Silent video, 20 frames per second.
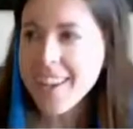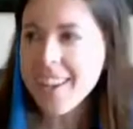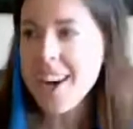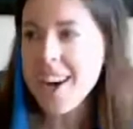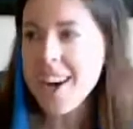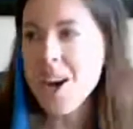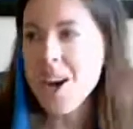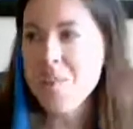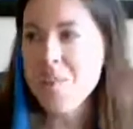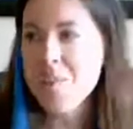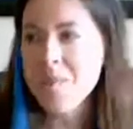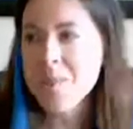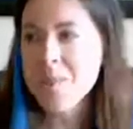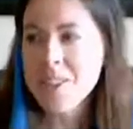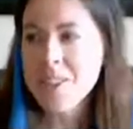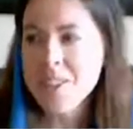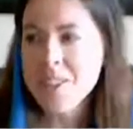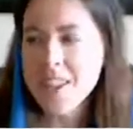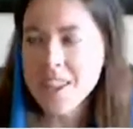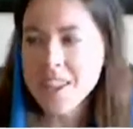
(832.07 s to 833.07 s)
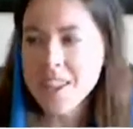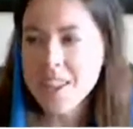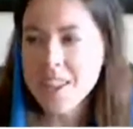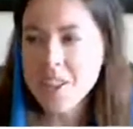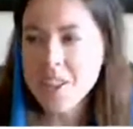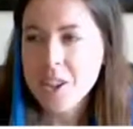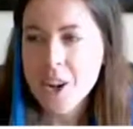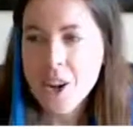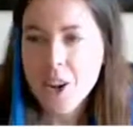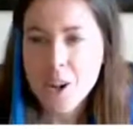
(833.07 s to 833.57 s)
the
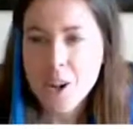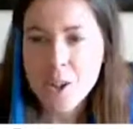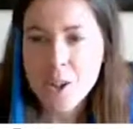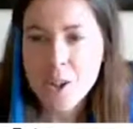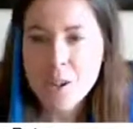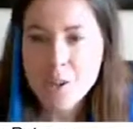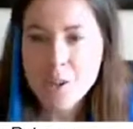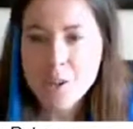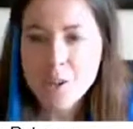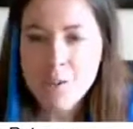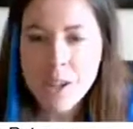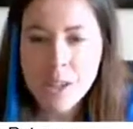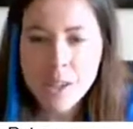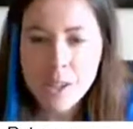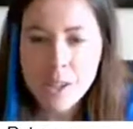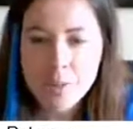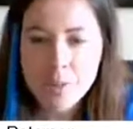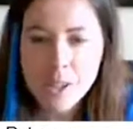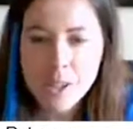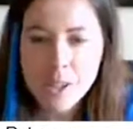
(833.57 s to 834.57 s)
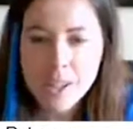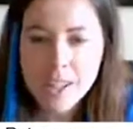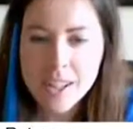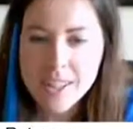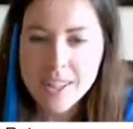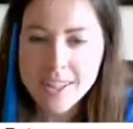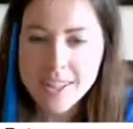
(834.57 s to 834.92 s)
Carto developer